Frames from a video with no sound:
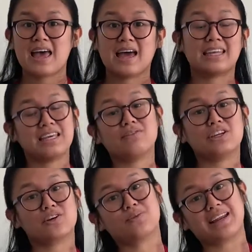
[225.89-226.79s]
and even
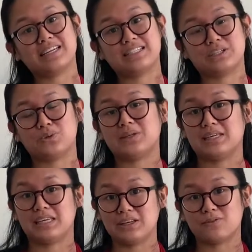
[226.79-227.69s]
your
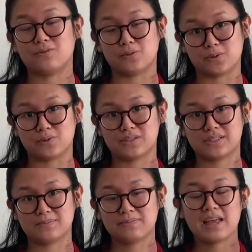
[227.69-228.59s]
ready-to-eat foods.